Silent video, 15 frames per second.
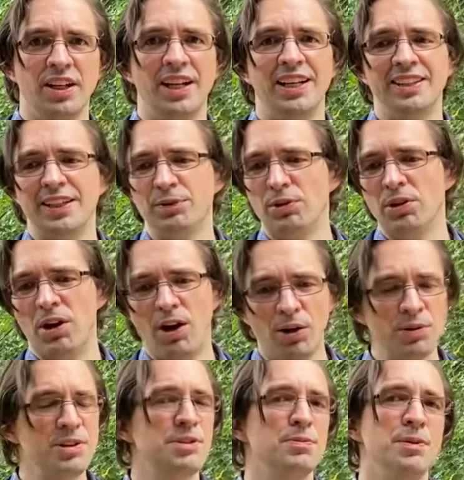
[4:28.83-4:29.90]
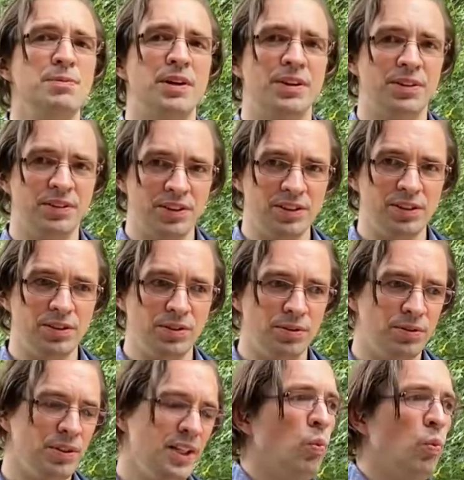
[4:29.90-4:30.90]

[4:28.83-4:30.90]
and they will always be better than you.